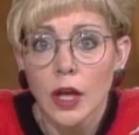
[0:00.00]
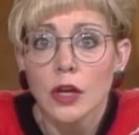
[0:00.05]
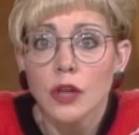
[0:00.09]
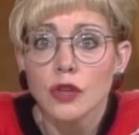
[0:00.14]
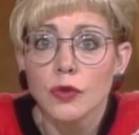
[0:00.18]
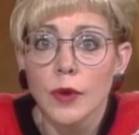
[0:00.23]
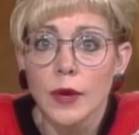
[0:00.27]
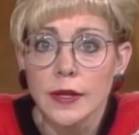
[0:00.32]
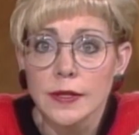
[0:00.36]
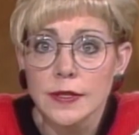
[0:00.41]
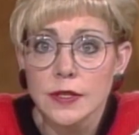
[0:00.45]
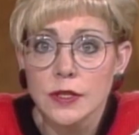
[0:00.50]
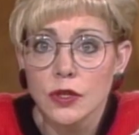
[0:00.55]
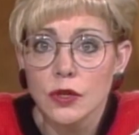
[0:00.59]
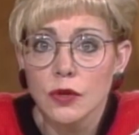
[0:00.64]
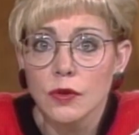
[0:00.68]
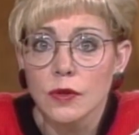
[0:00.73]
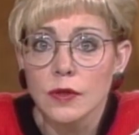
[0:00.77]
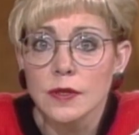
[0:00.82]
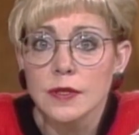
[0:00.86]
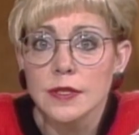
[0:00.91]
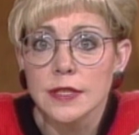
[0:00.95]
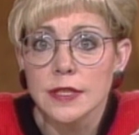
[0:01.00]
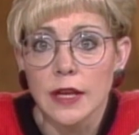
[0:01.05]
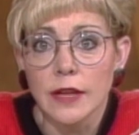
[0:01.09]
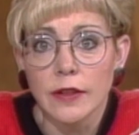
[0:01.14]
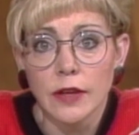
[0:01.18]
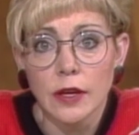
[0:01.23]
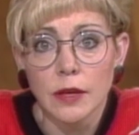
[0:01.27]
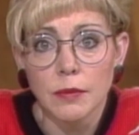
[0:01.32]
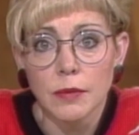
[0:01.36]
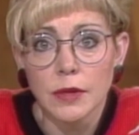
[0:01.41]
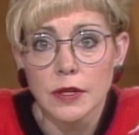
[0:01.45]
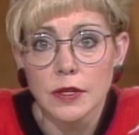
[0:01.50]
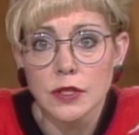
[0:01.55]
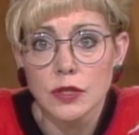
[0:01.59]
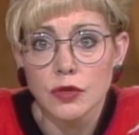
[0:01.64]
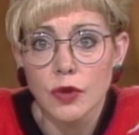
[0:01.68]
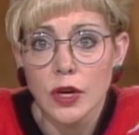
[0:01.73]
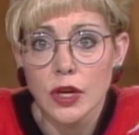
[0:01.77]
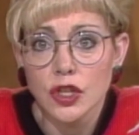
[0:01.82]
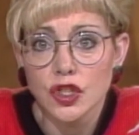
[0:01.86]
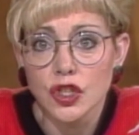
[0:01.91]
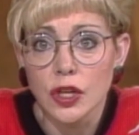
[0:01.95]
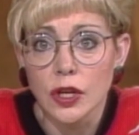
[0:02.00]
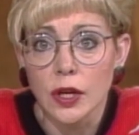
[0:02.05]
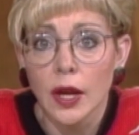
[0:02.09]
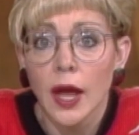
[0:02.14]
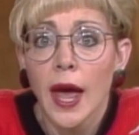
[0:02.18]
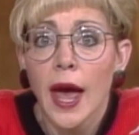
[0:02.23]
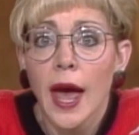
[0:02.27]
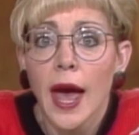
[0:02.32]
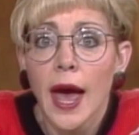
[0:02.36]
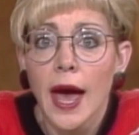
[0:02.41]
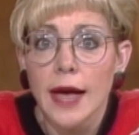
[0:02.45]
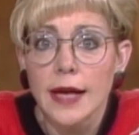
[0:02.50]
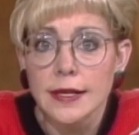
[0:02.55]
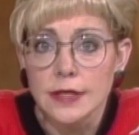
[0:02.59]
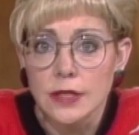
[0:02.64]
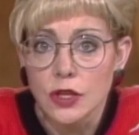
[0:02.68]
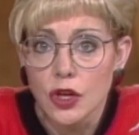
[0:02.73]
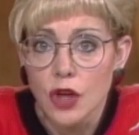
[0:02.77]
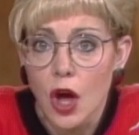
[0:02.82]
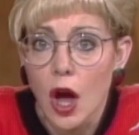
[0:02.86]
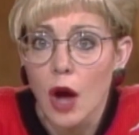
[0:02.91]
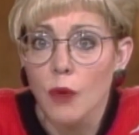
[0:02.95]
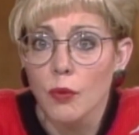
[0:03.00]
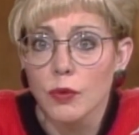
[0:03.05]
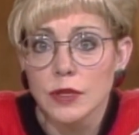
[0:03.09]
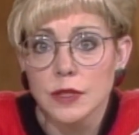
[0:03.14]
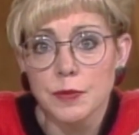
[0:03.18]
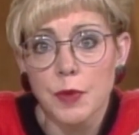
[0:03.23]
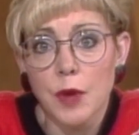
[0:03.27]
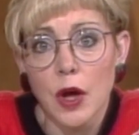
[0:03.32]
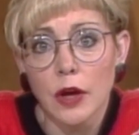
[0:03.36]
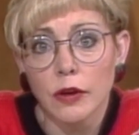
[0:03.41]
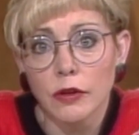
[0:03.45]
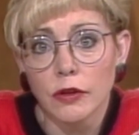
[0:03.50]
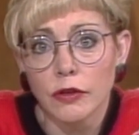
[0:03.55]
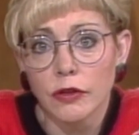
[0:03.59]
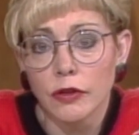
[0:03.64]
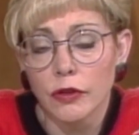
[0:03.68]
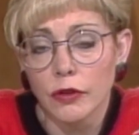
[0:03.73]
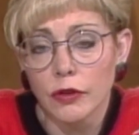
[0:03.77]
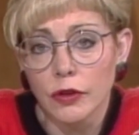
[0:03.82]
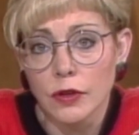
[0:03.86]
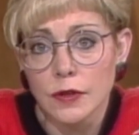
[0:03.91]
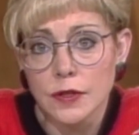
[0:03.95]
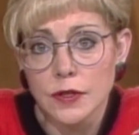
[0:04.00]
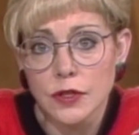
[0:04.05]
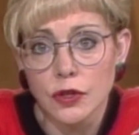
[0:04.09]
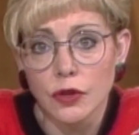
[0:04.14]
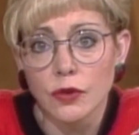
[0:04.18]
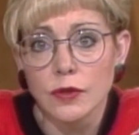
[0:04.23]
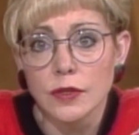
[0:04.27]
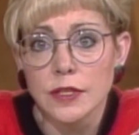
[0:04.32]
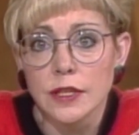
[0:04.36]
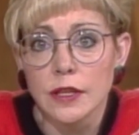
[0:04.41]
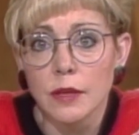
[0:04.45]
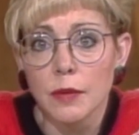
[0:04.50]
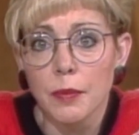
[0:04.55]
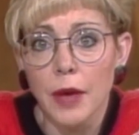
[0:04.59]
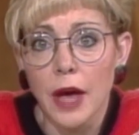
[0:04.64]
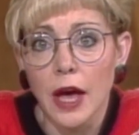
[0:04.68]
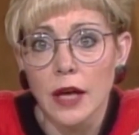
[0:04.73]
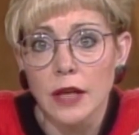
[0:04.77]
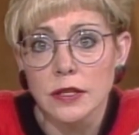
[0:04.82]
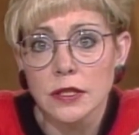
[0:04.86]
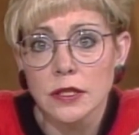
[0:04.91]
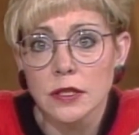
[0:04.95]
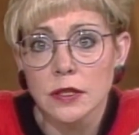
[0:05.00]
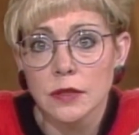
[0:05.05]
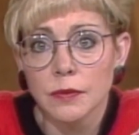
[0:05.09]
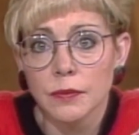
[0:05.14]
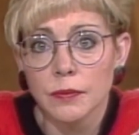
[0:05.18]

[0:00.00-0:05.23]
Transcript: Trent students say the administration has not responded to their concerns in the past.